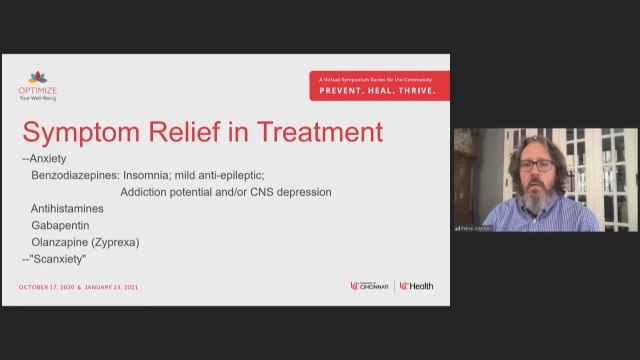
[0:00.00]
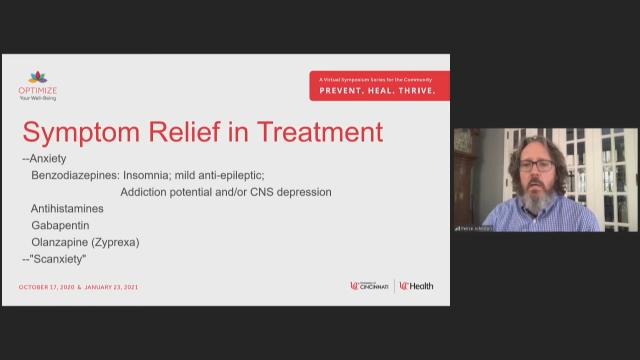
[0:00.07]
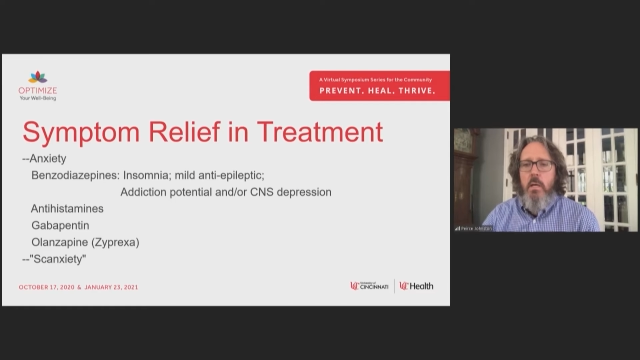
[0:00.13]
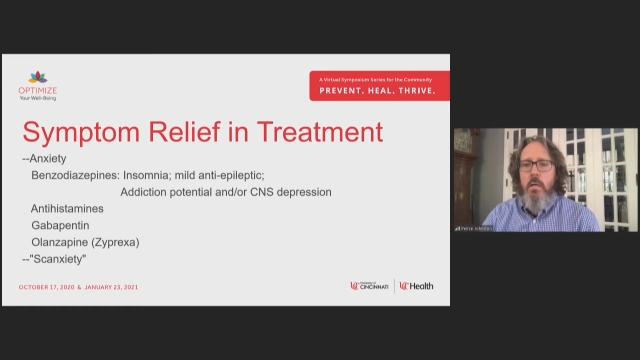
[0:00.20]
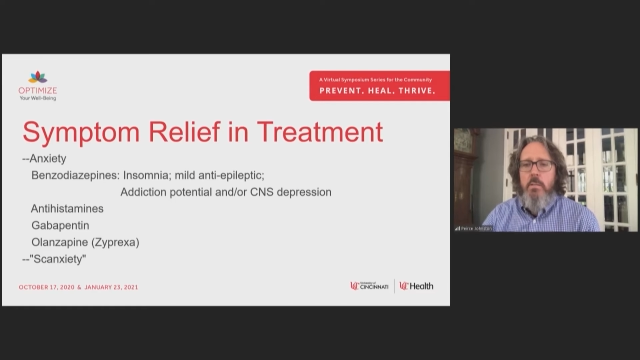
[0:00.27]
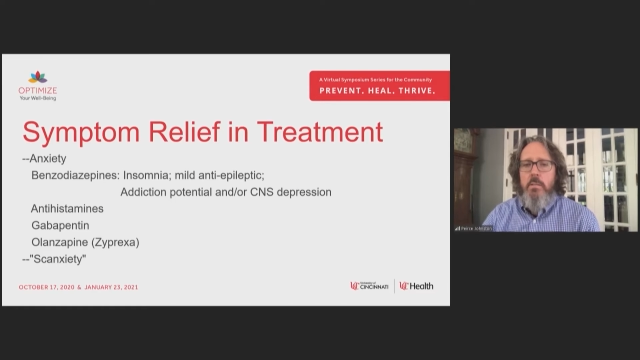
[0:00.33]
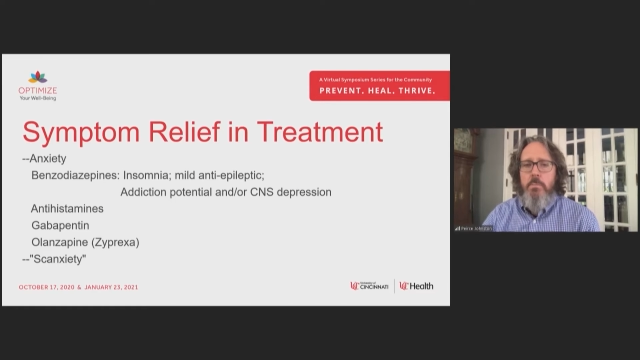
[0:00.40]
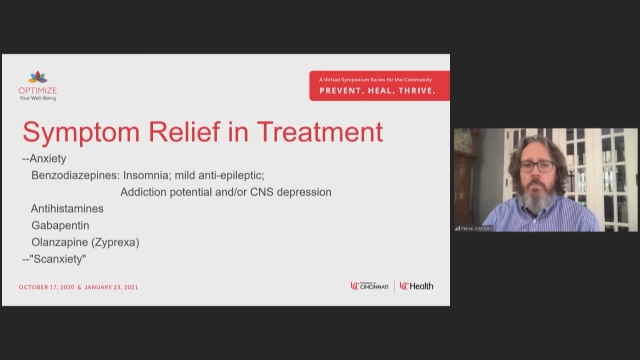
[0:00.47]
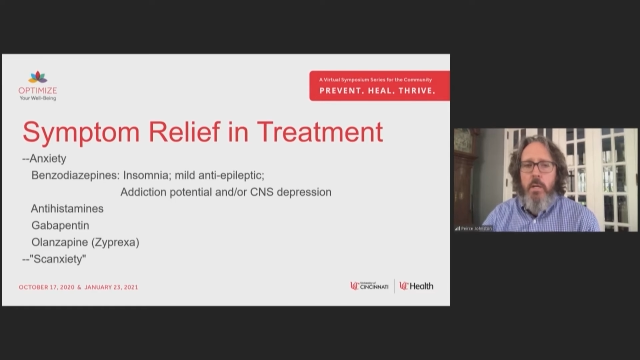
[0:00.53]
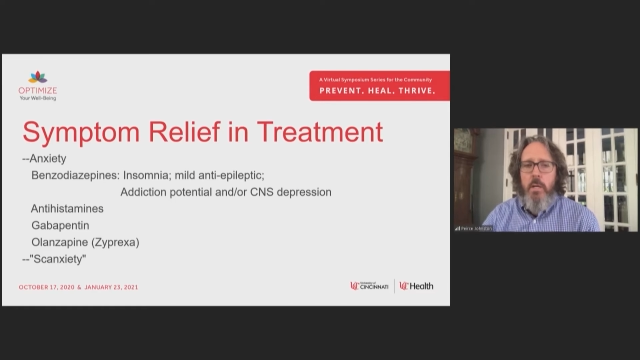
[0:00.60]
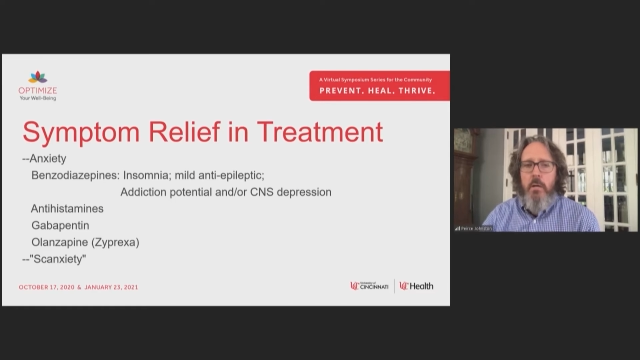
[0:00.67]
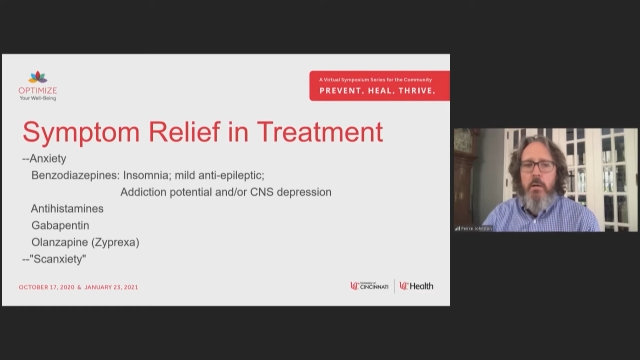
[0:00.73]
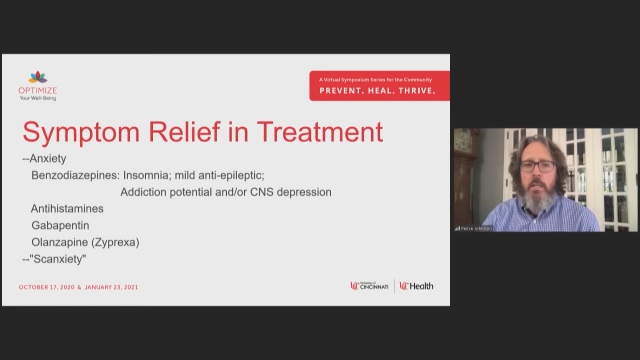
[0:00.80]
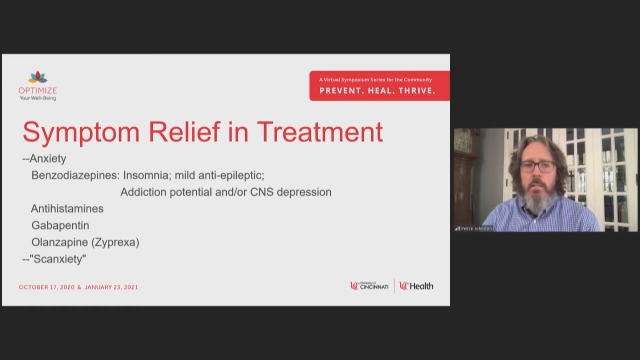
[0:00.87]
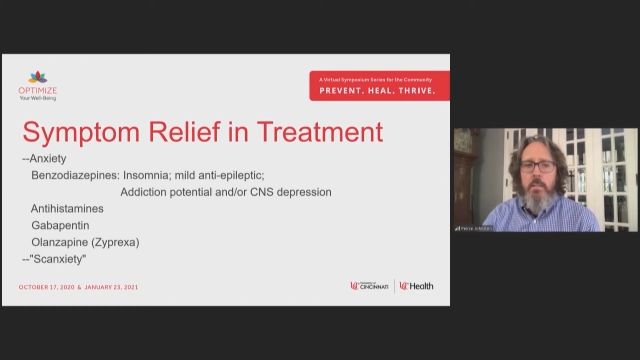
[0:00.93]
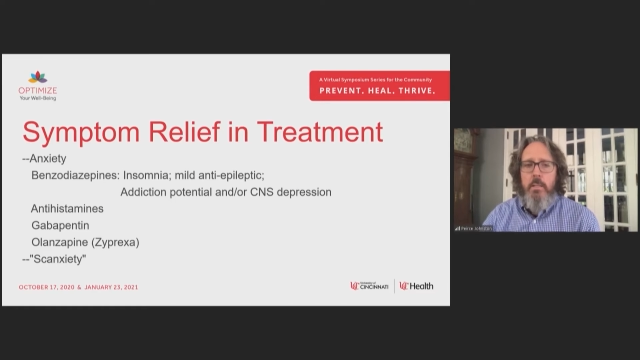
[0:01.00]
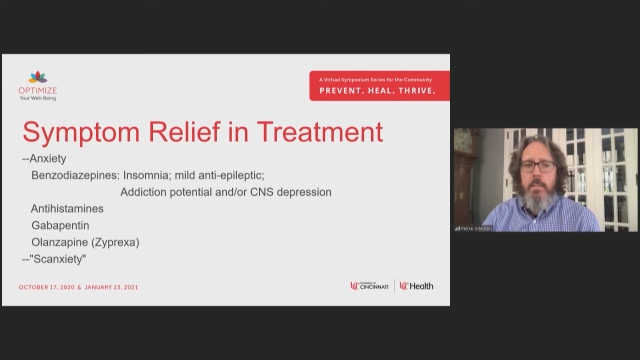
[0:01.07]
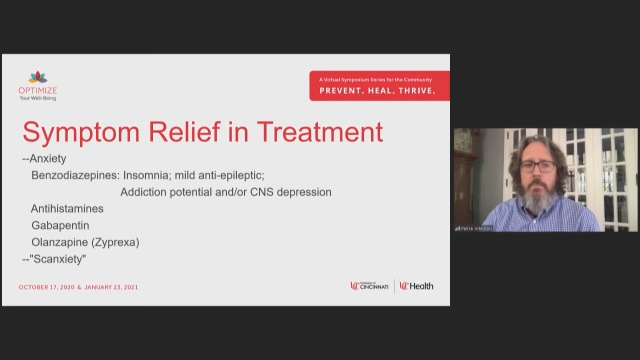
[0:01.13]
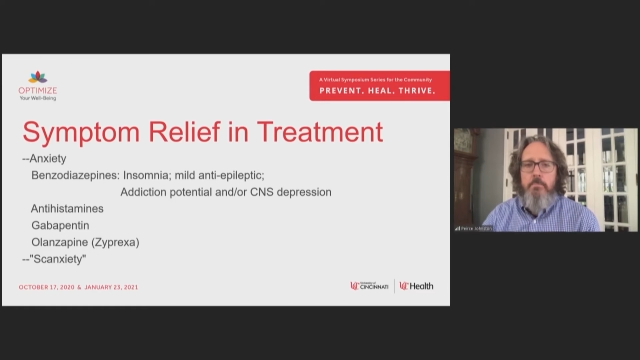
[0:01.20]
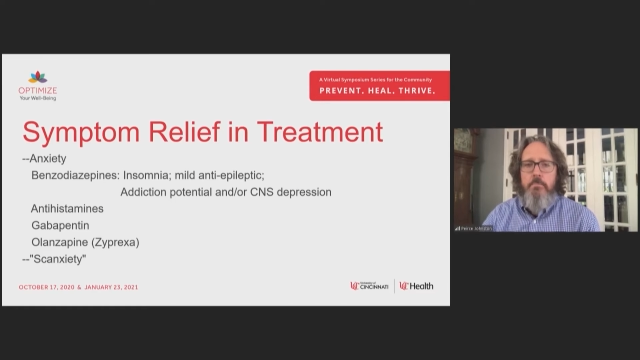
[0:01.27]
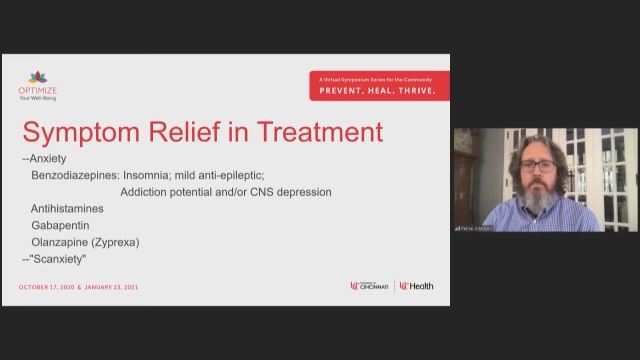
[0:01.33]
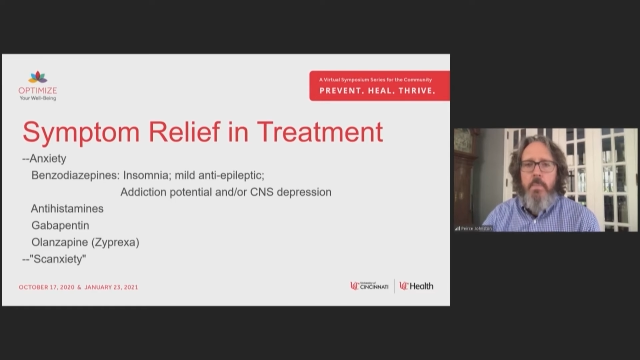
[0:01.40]

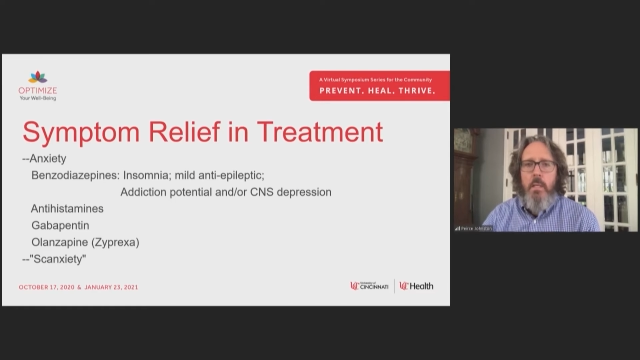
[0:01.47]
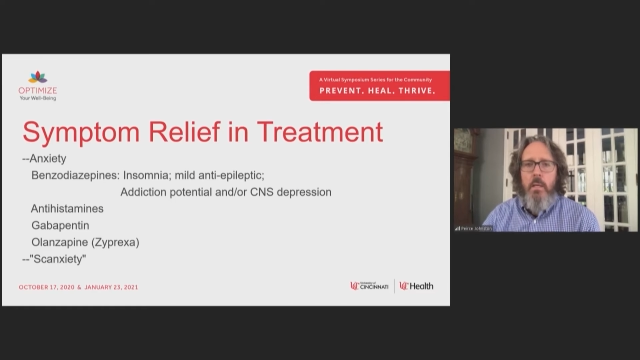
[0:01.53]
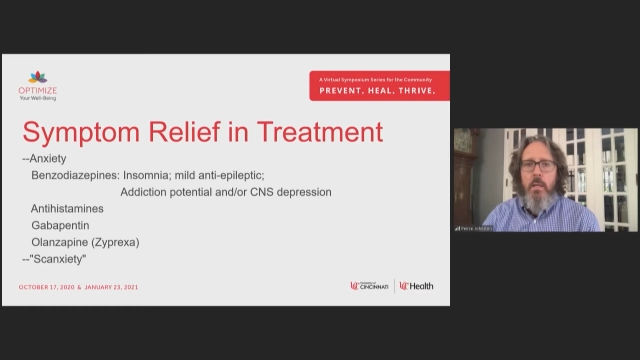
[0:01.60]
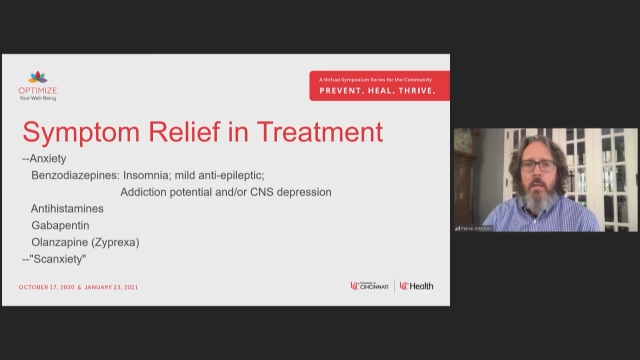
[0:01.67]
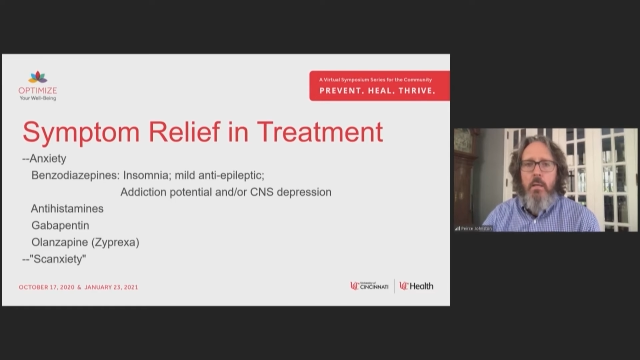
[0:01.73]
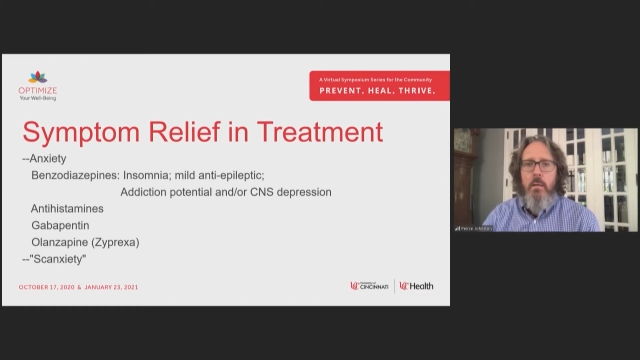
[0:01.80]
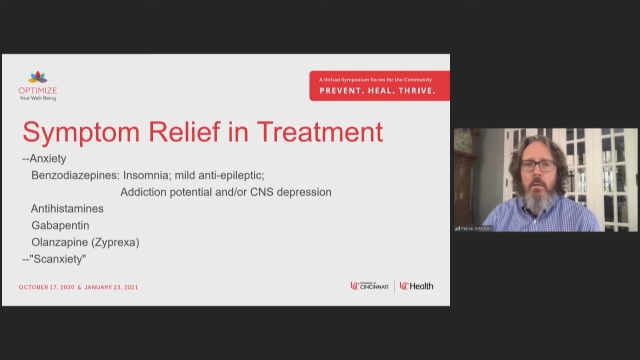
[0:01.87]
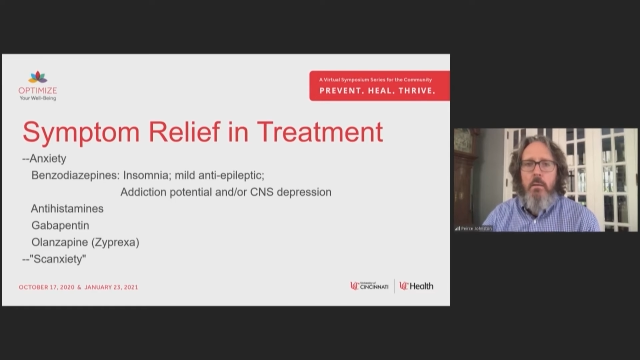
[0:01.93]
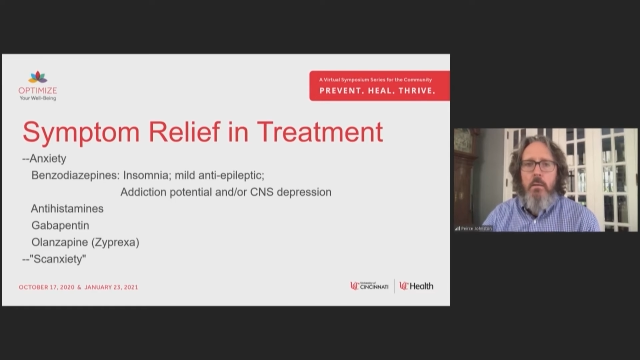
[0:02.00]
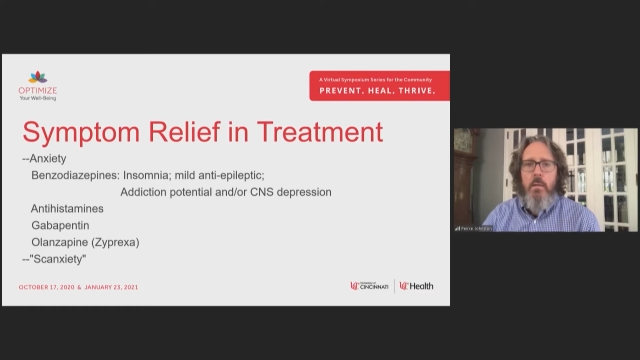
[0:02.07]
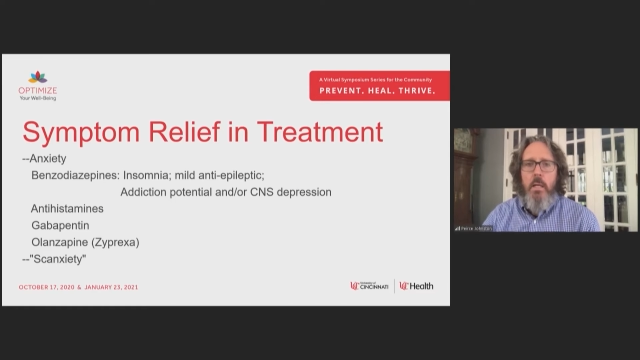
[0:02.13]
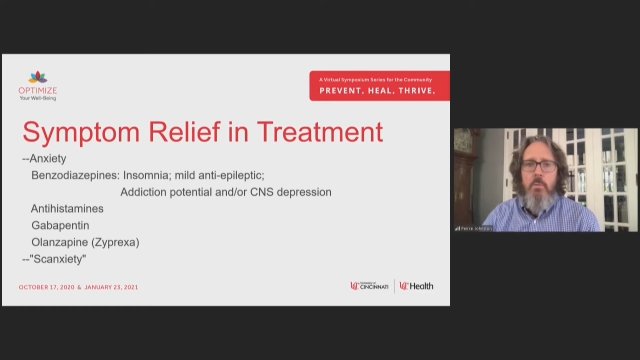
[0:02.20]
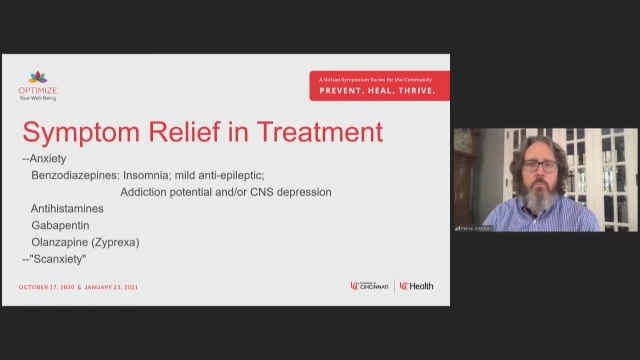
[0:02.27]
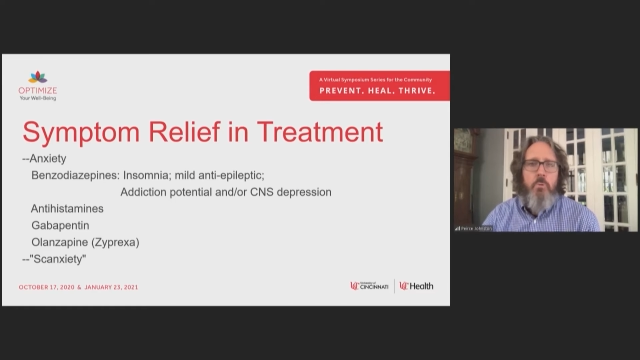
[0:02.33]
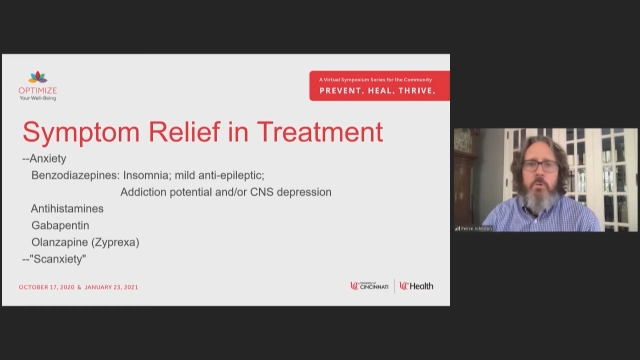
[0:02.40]
sparingly and